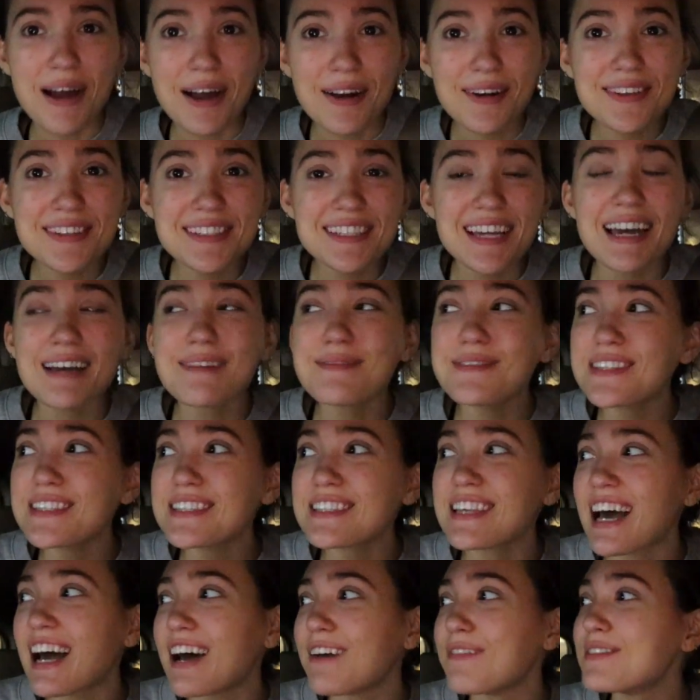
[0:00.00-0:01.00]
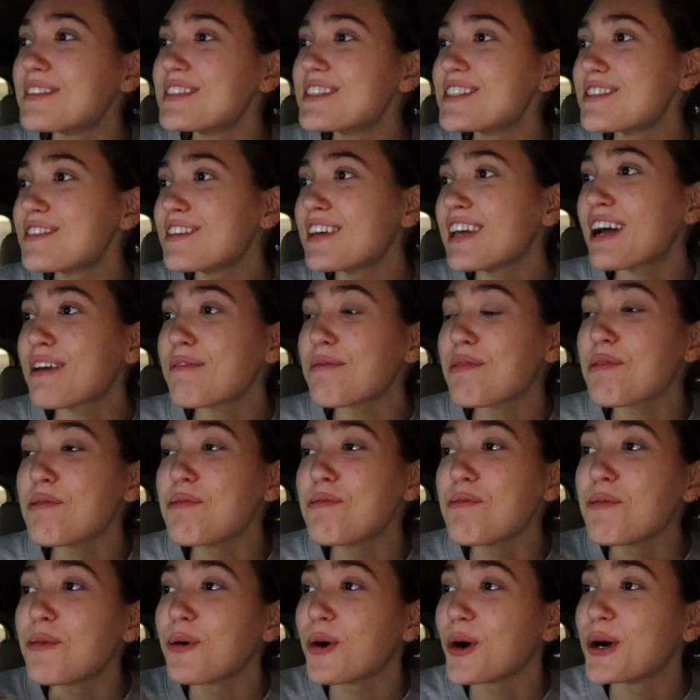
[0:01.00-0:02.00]
amount of times this happens to me, I'm the
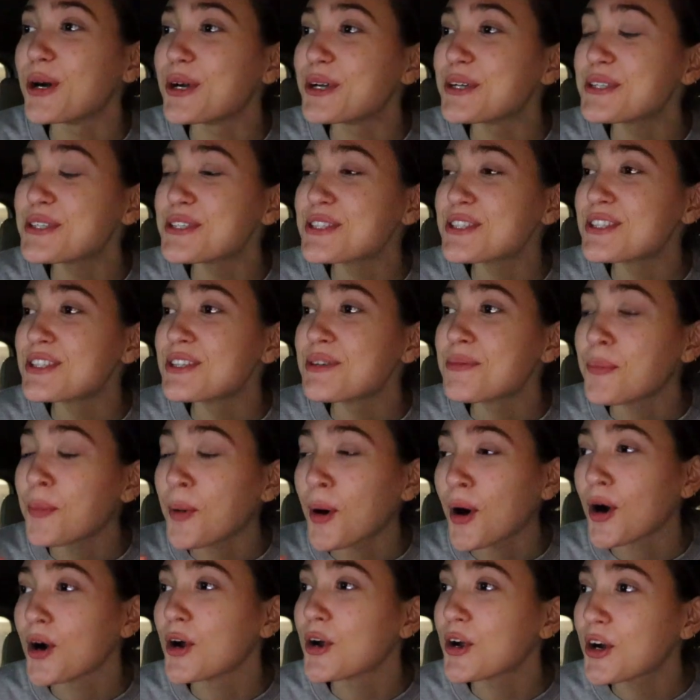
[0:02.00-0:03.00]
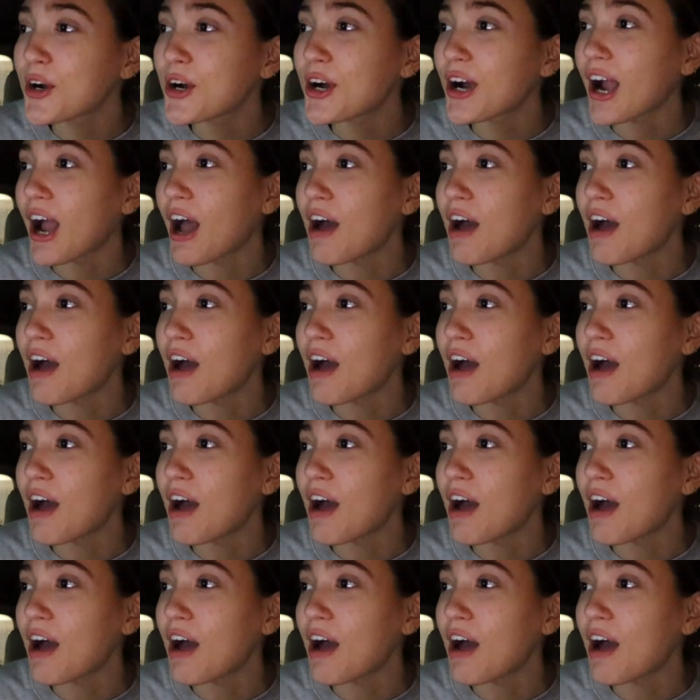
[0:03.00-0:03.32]
worst parker